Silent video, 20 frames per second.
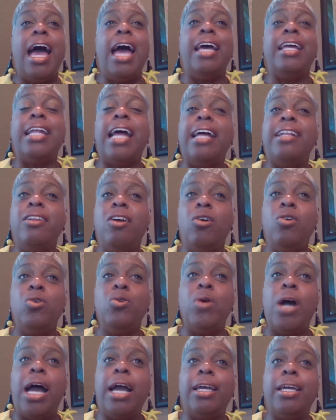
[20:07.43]
And I know
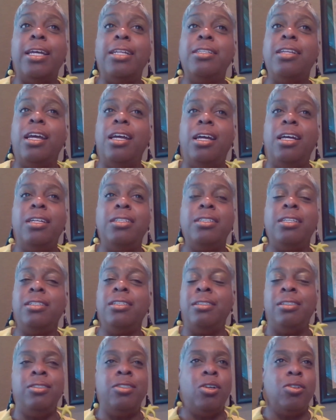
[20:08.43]
who I can,
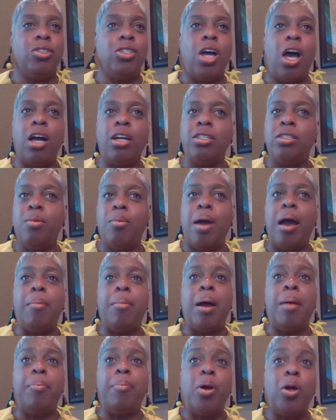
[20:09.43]
talk to about
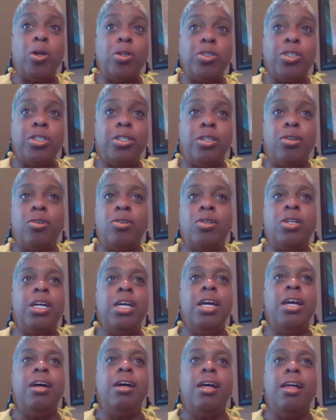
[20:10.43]
my personal
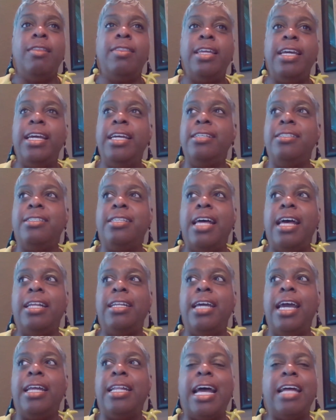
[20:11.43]
things
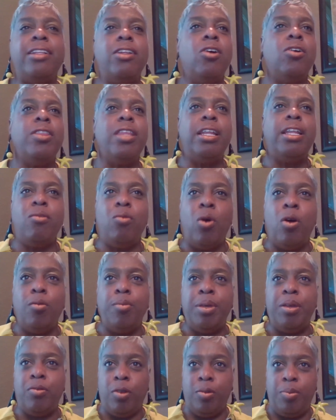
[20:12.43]
and I know that it won't
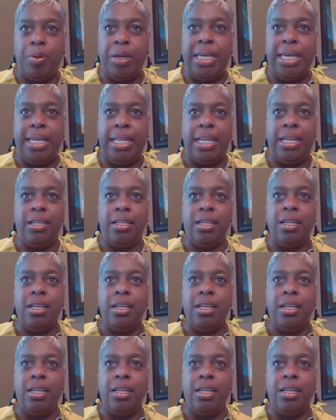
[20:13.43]
be repeated.